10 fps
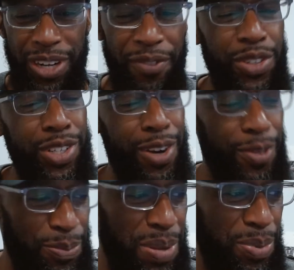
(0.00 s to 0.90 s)
I feel sorry
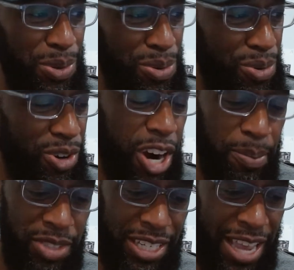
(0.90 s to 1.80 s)
for people who
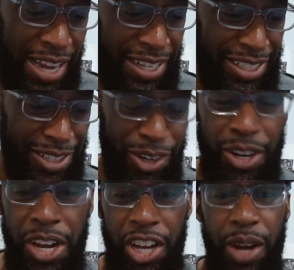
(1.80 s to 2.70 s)
come to Canada or
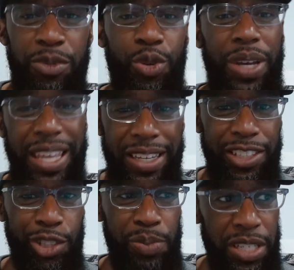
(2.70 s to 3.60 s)
come to an
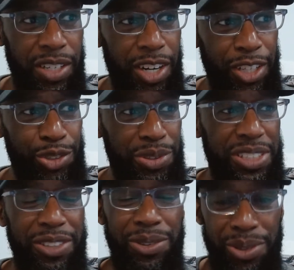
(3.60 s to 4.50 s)
English speaking country and
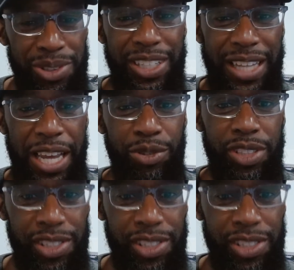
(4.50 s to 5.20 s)
they're learning the language,